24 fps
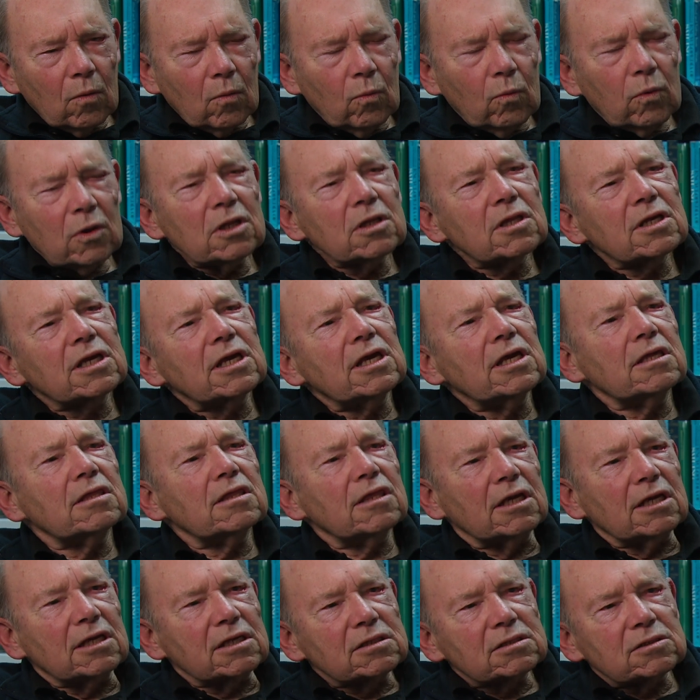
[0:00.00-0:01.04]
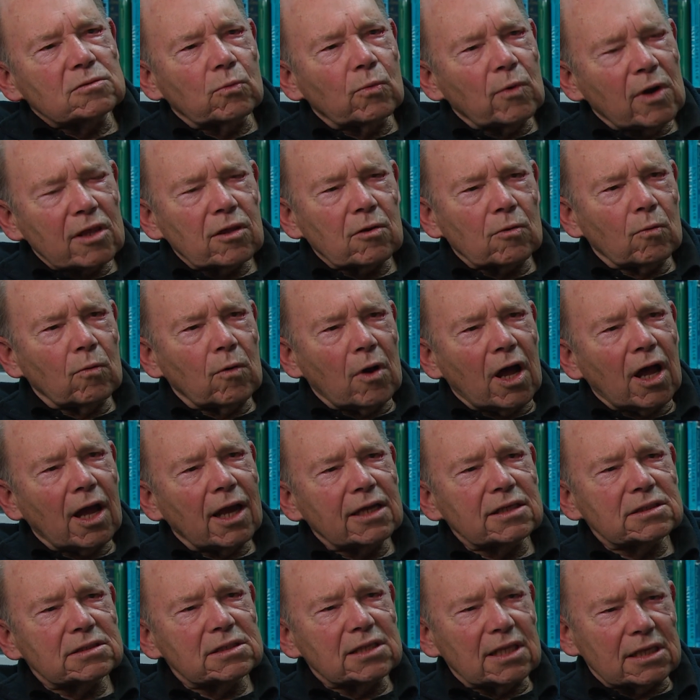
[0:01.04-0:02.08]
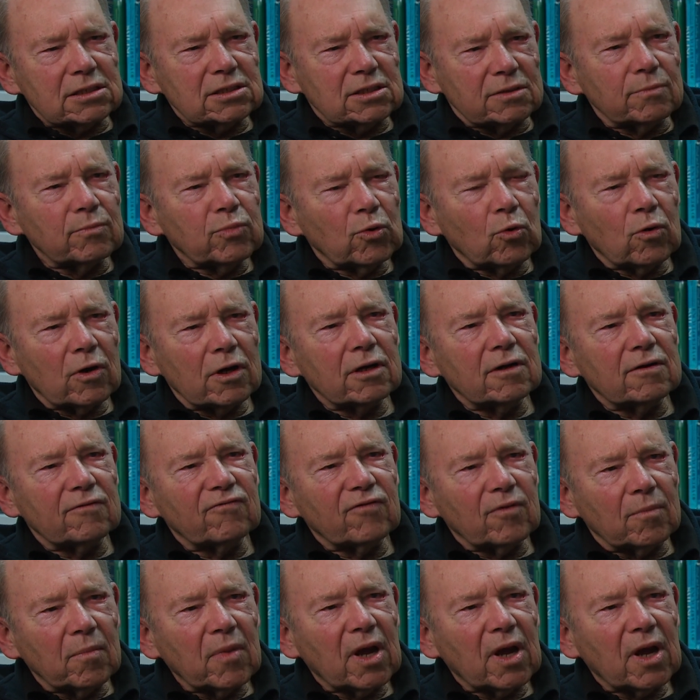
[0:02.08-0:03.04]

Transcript: One of the key things weather-wise that's important from